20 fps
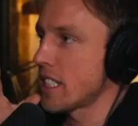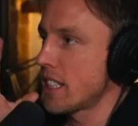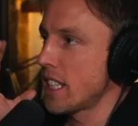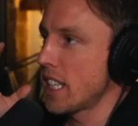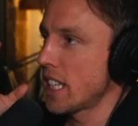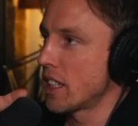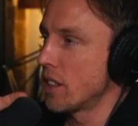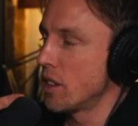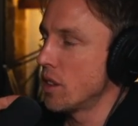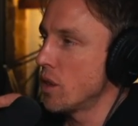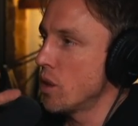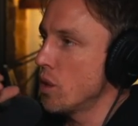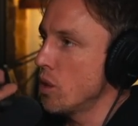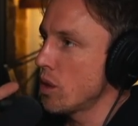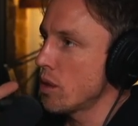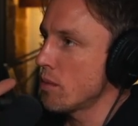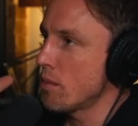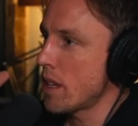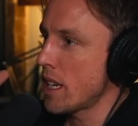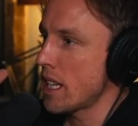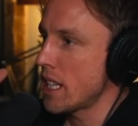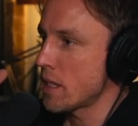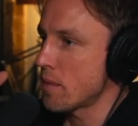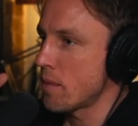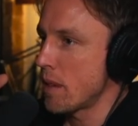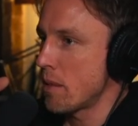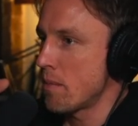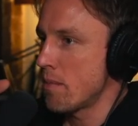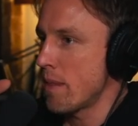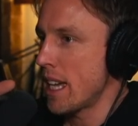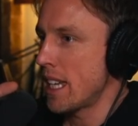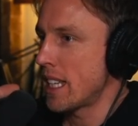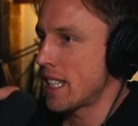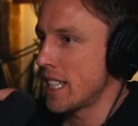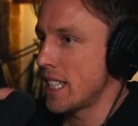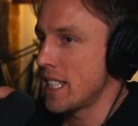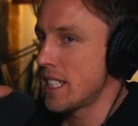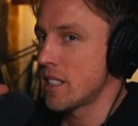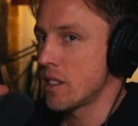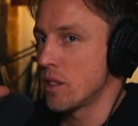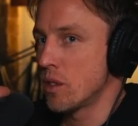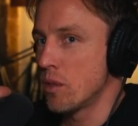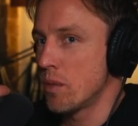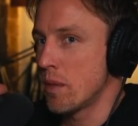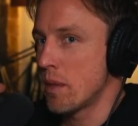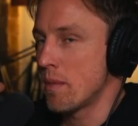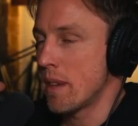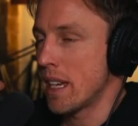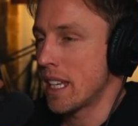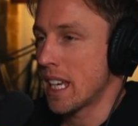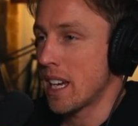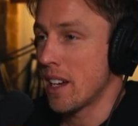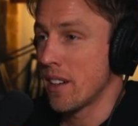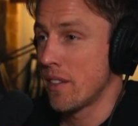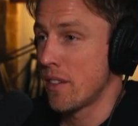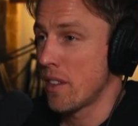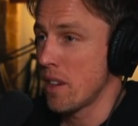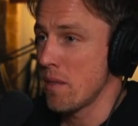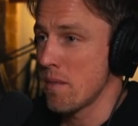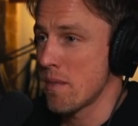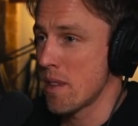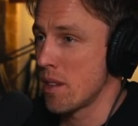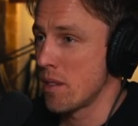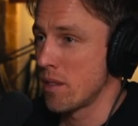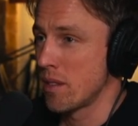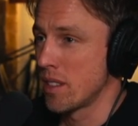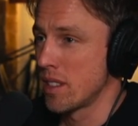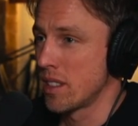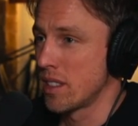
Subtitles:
the thing. All the money that's being made, is it all being made out of FOMO?